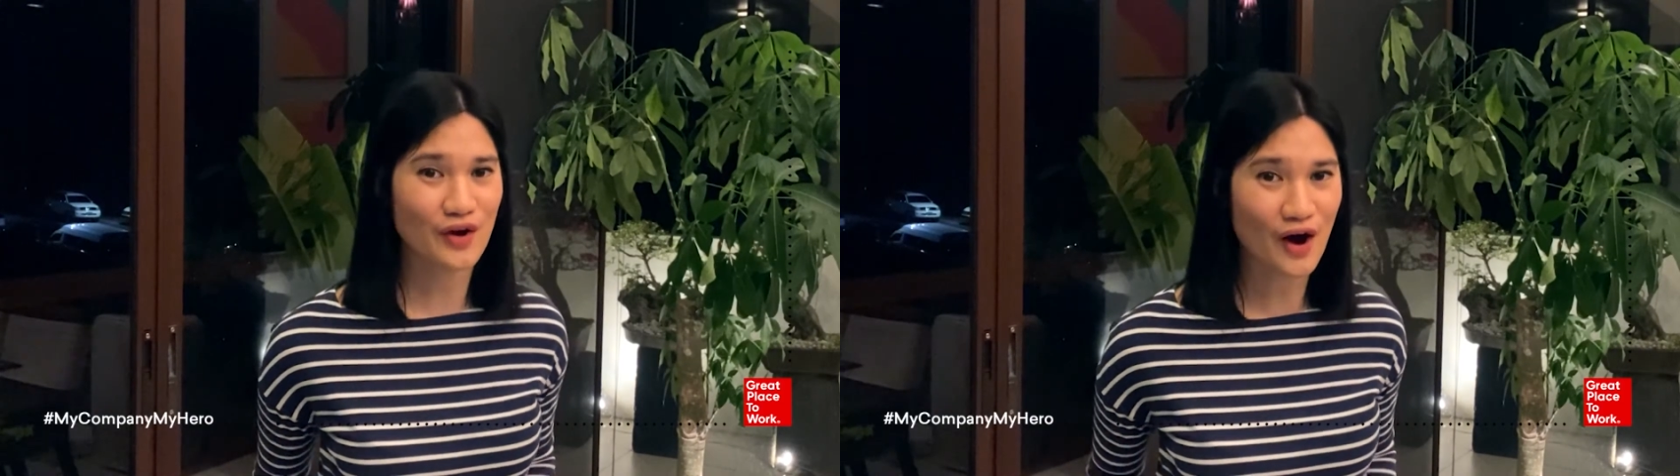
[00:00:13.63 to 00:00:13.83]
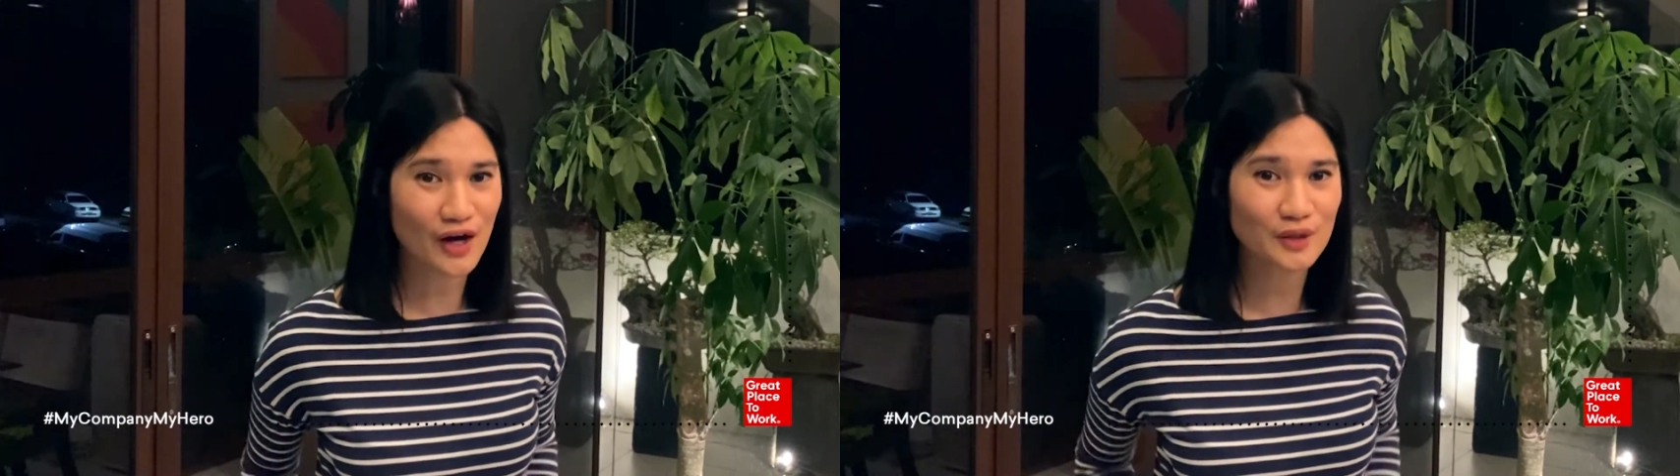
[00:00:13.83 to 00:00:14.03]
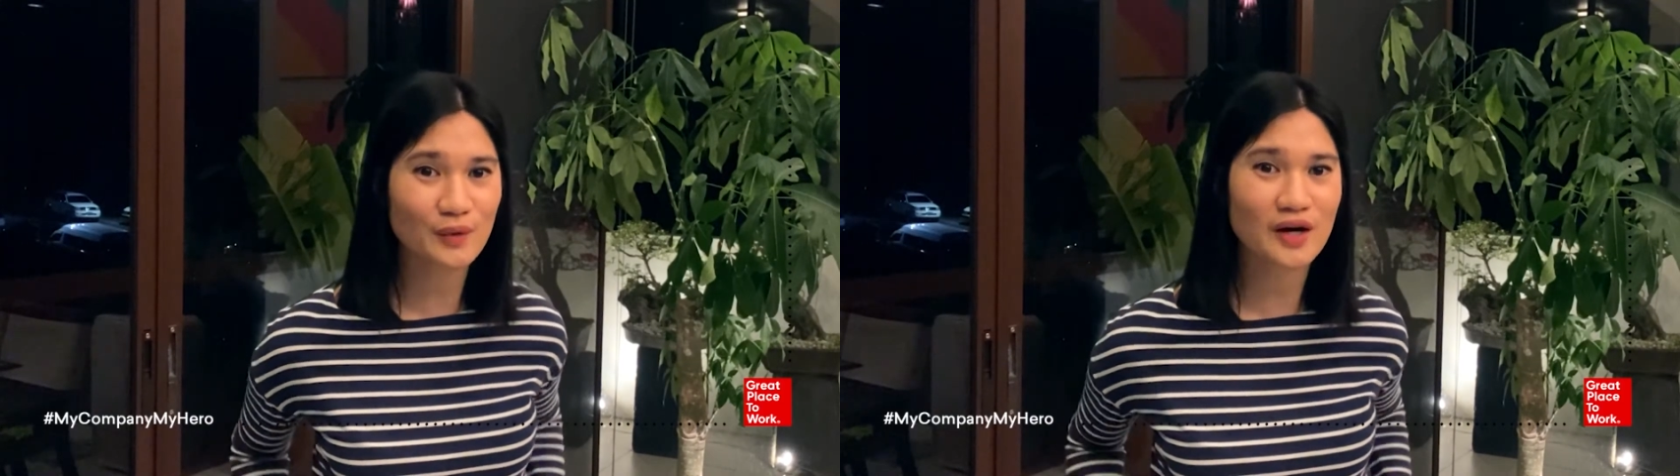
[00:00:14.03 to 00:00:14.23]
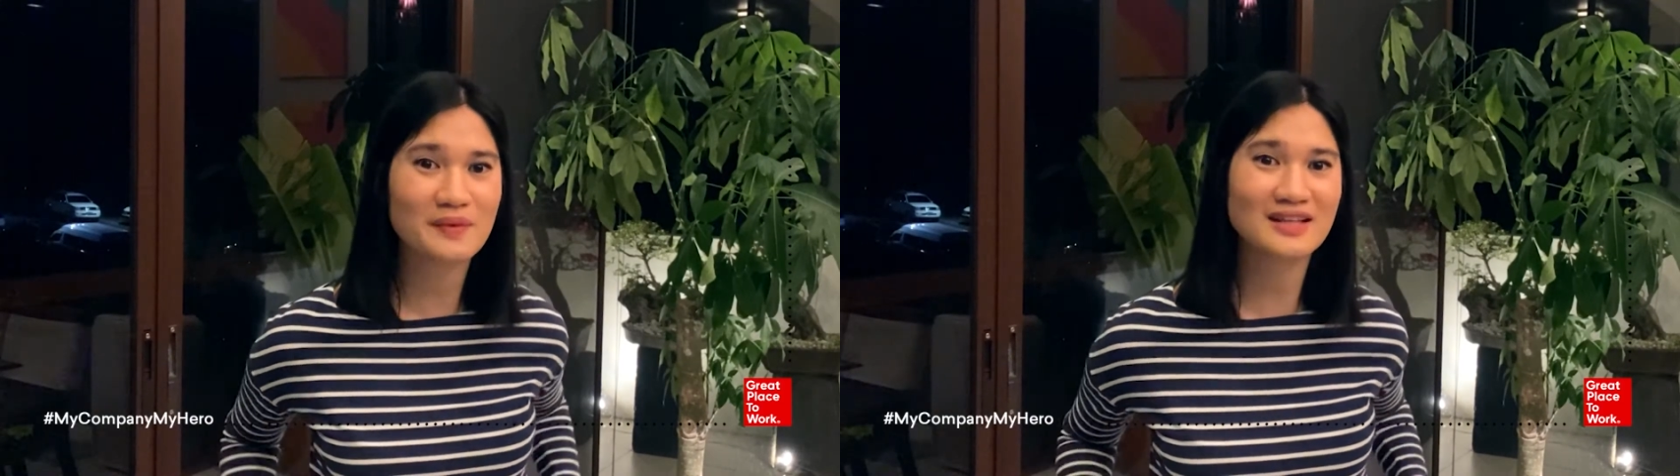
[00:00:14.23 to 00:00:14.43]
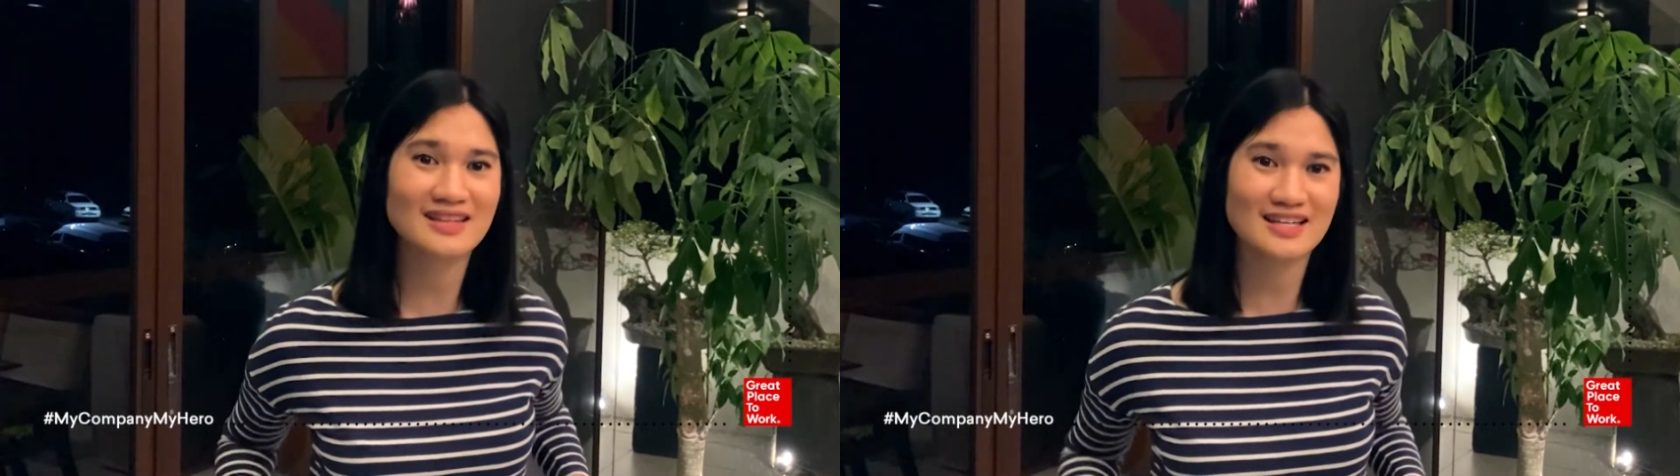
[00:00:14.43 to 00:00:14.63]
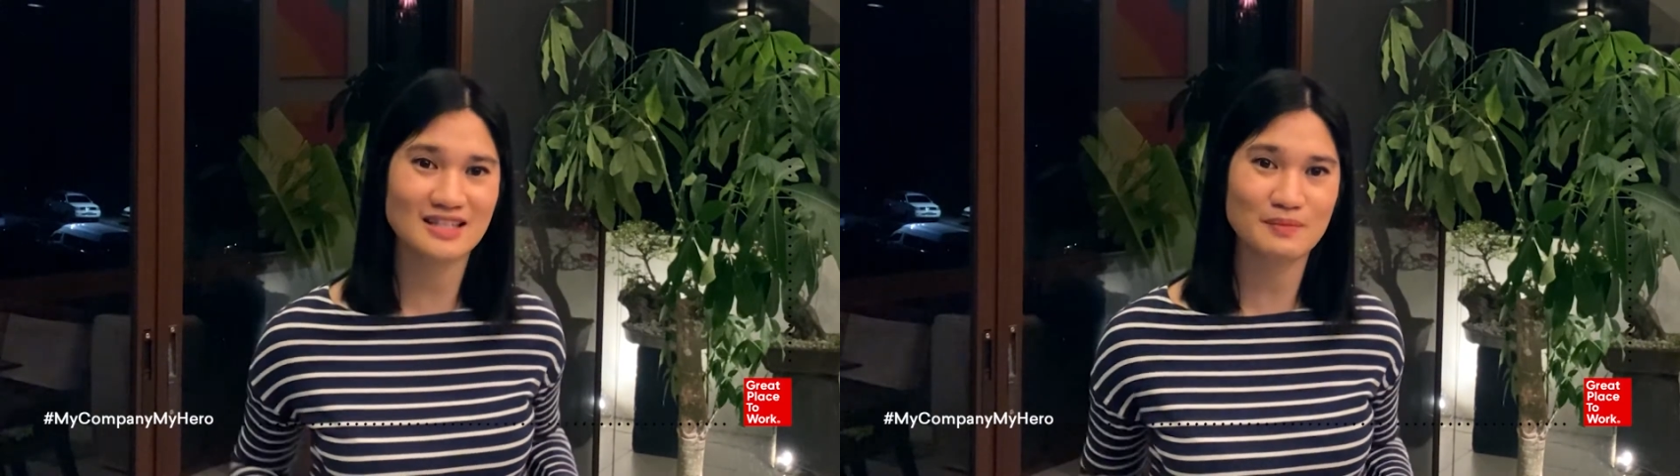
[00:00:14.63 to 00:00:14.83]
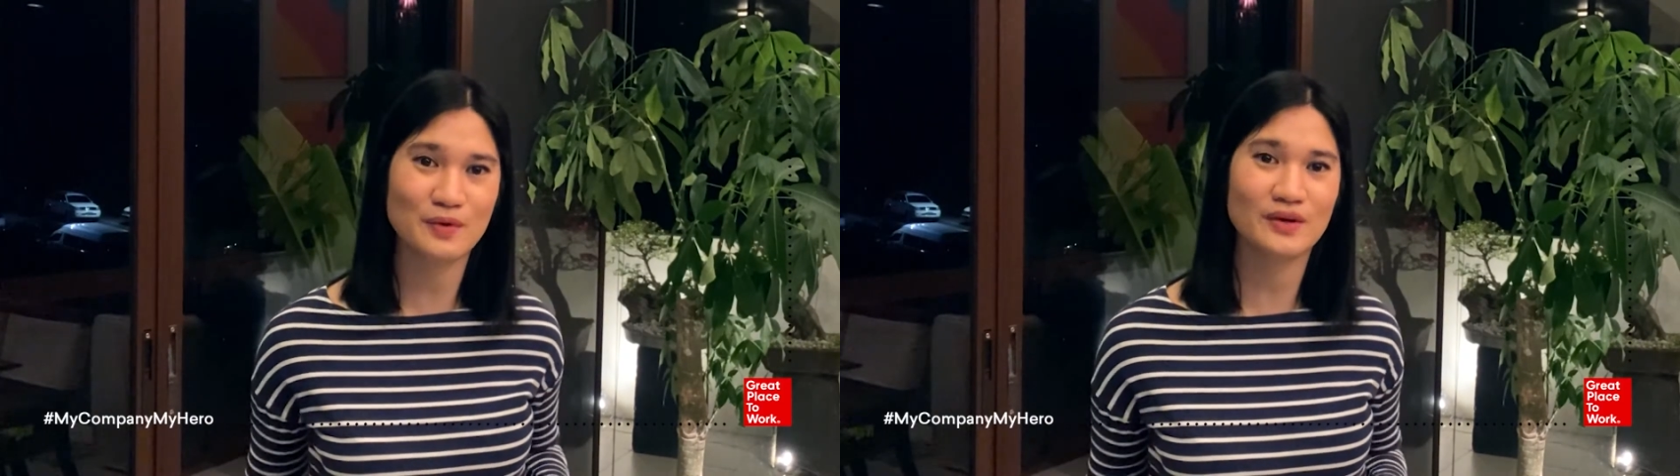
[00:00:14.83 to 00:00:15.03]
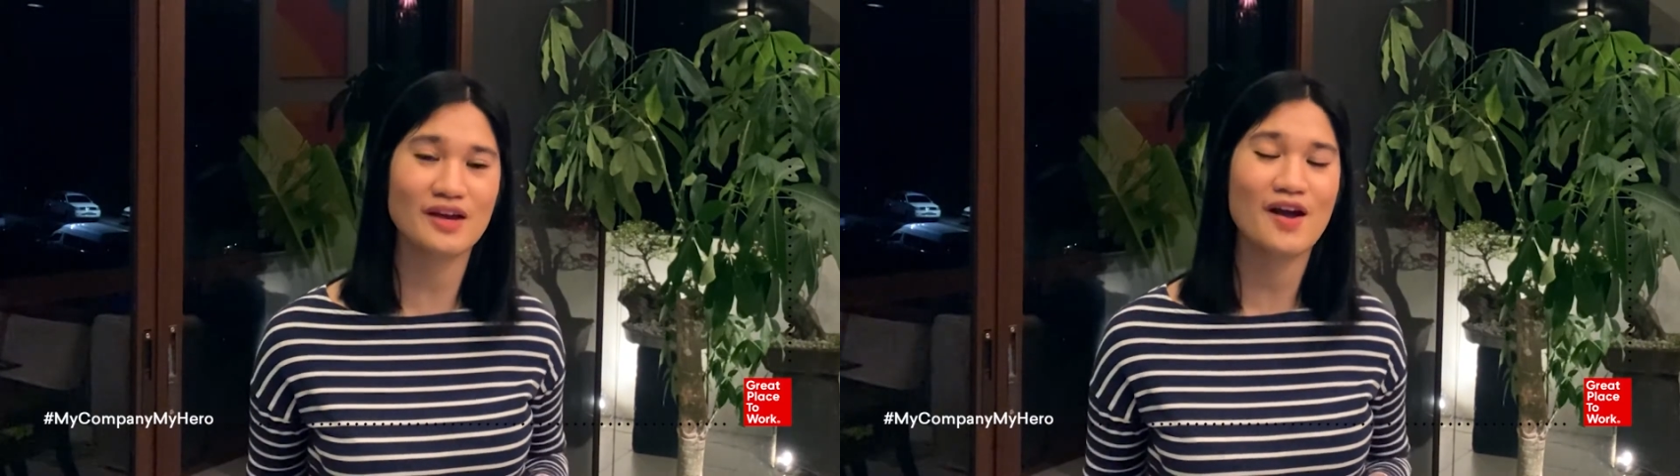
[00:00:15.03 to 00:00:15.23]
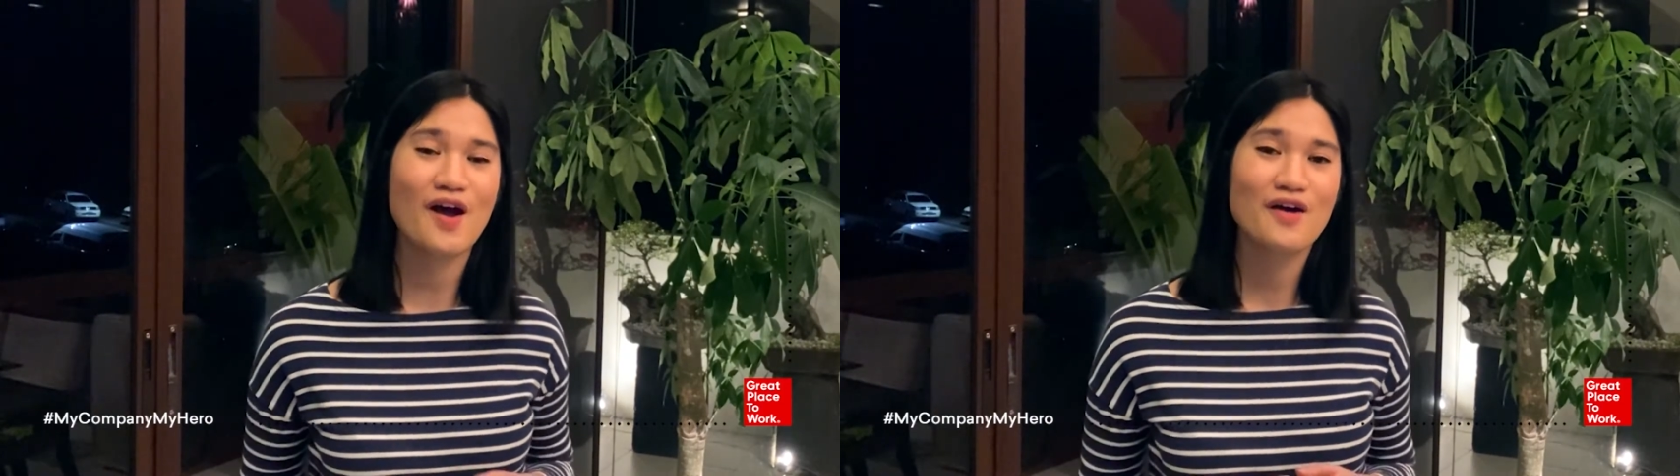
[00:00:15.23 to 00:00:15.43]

heartwarming testimony